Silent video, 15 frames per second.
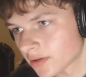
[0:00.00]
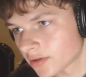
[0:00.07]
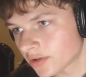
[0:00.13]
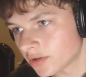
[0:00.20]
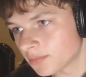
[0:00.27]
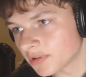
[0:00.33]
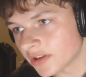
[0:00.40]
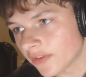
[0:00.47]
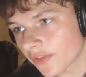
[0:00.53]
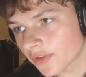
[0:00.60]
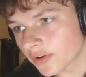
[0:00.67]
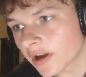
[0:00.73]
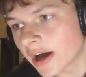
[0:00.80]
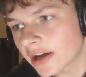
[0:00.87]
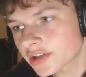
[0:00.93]
Do you believe that they're
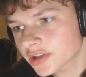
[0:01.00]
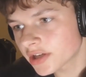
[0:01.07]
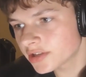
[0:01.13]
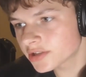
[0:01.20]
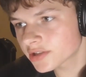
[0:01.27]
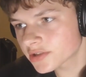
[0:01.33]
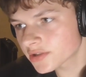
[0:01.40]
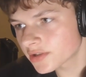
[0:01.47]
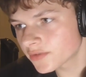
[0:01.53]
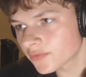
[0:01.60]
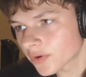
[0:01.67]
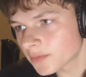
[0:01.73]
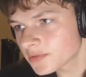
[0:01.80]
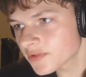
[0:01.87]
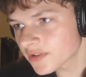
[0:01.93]
not changing certain
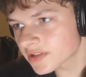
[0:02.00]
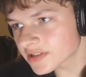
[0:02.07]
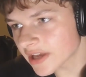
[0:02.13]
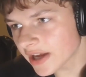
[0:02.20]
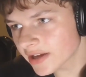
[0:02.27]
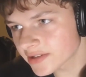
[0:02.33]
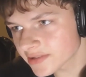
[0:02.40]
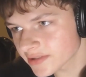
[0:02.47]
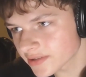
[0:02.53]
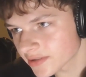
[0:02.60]
forms of their sex?